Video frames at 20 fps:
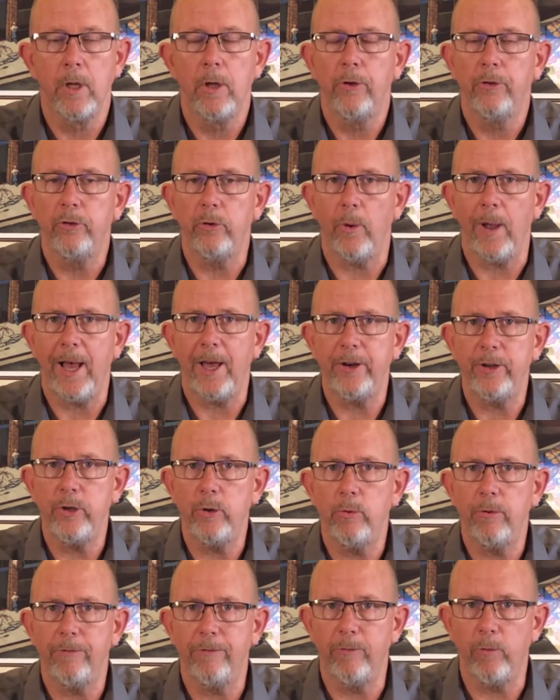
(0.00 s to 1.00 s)
So how do
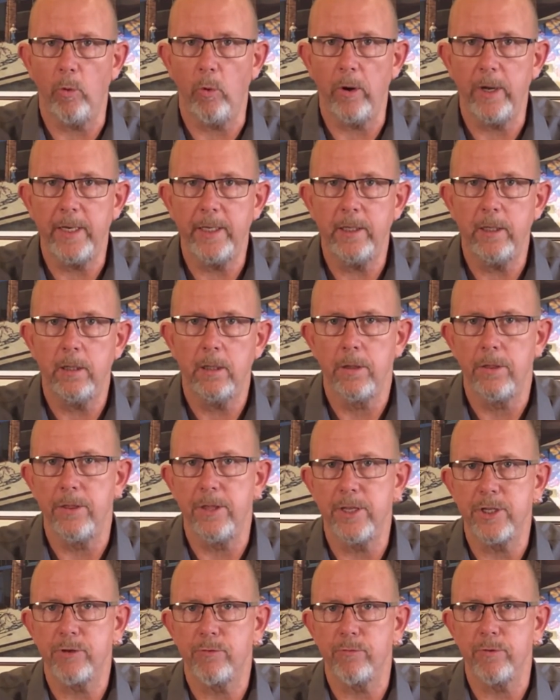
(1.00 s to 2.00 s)
you avoid
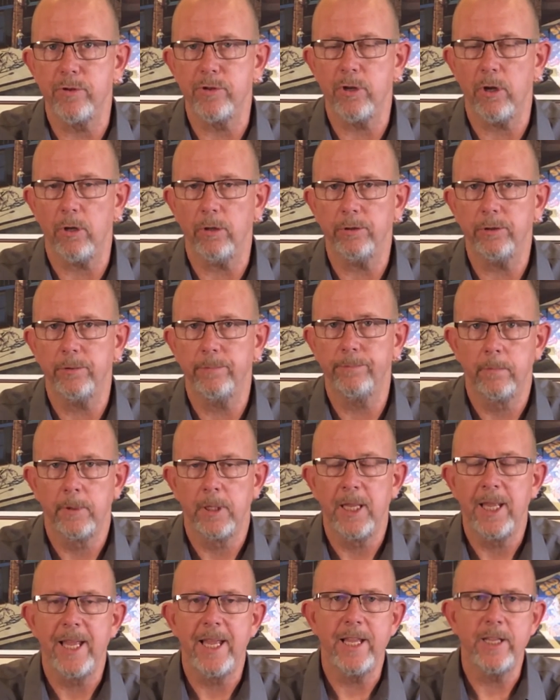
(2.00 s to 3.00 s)
this result?
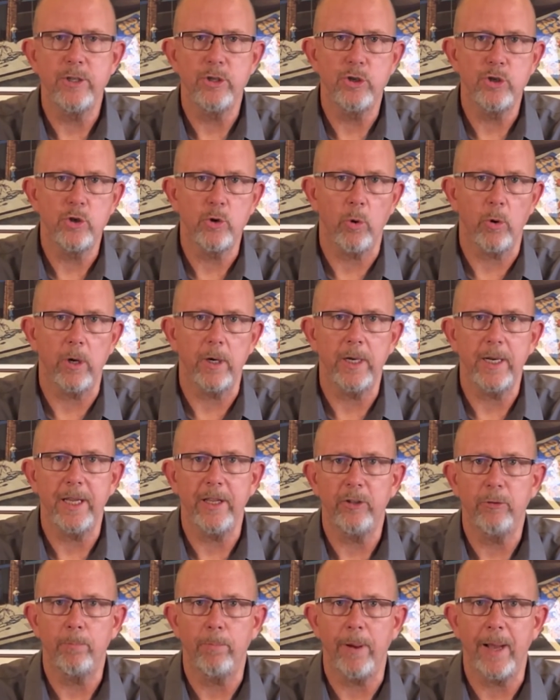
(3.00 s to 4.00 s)
In short,
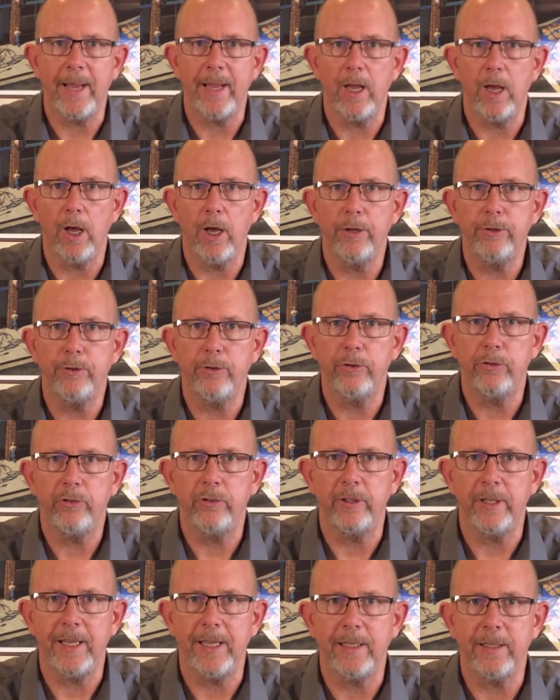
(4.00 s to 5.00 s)
it's by
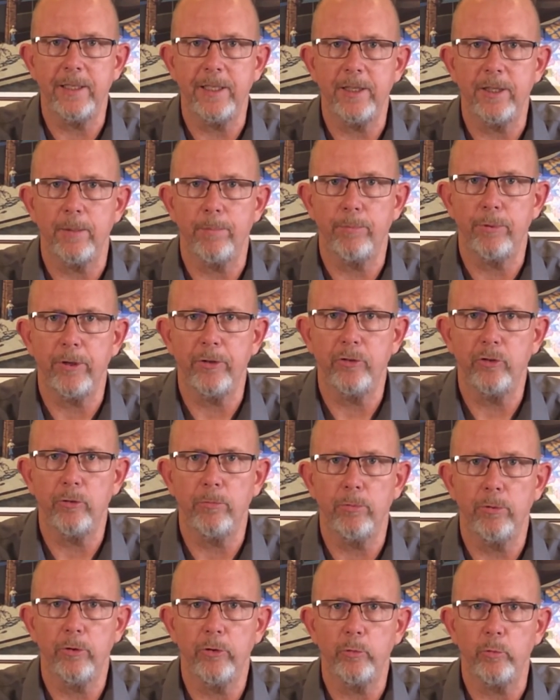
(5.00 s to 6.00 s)
understanding the
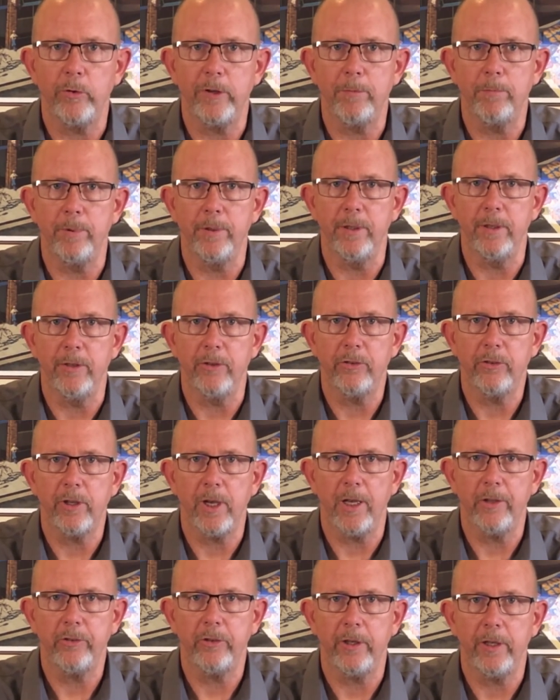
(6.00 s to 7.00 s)
principles we've been
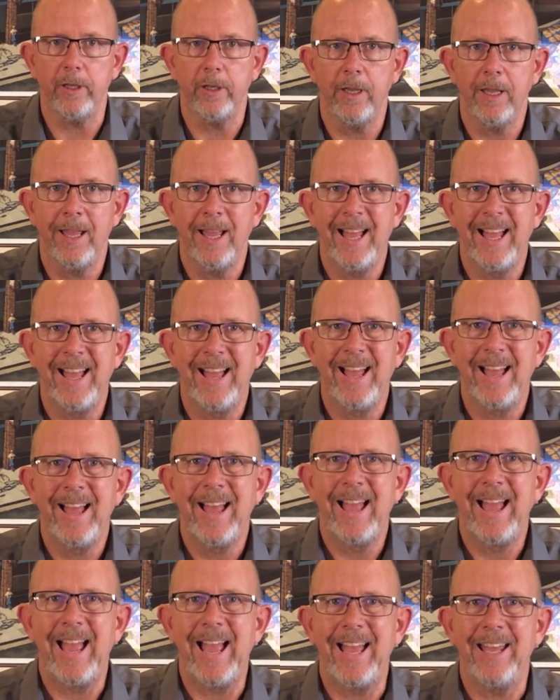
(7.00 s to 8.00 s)
discussing
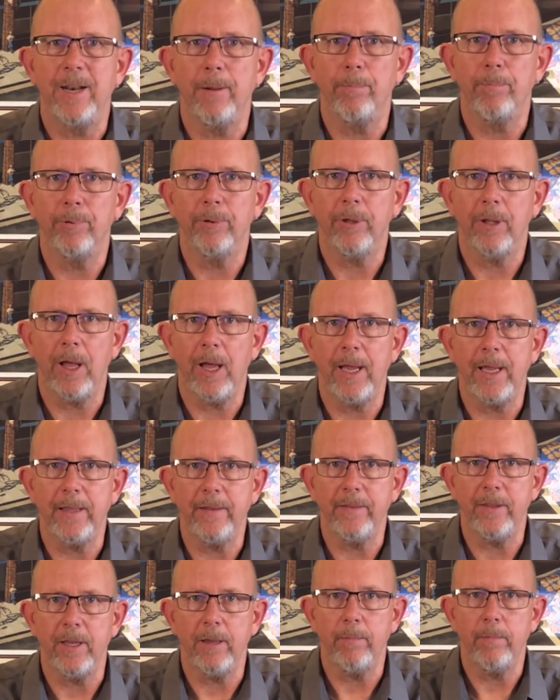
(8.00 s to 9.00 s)
and
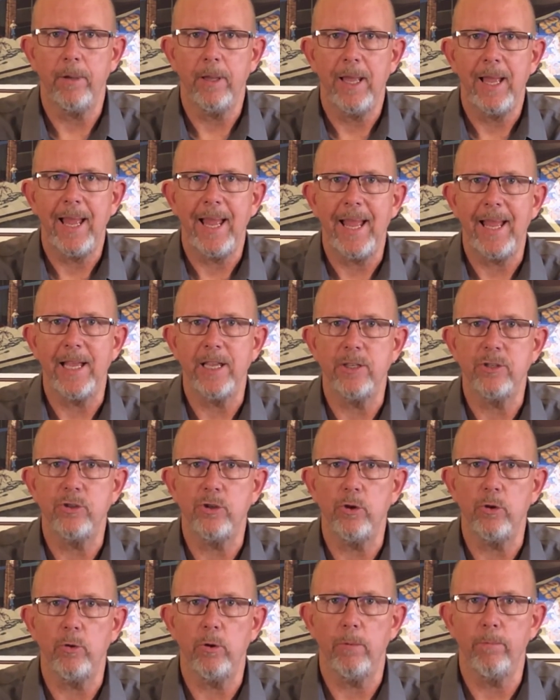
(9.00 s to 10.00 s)
applying them as
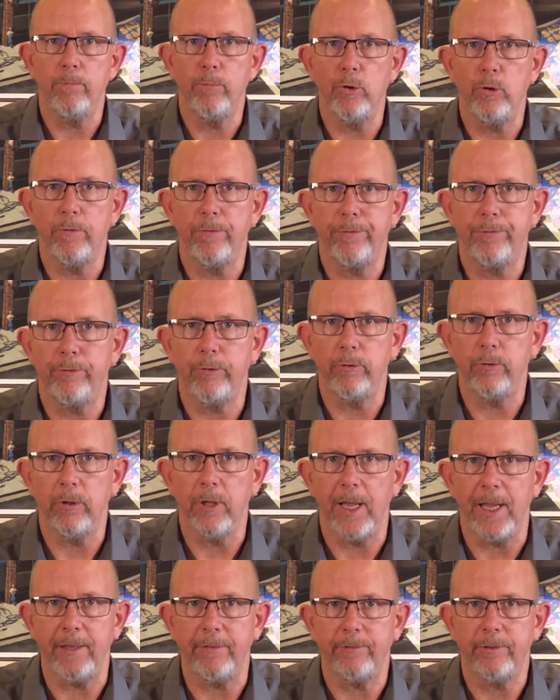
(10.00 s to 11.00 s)
you move through
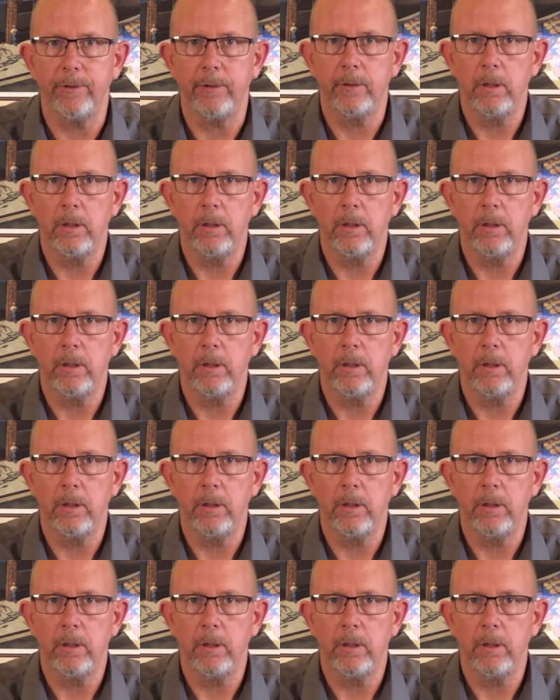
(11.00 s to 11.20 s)
life.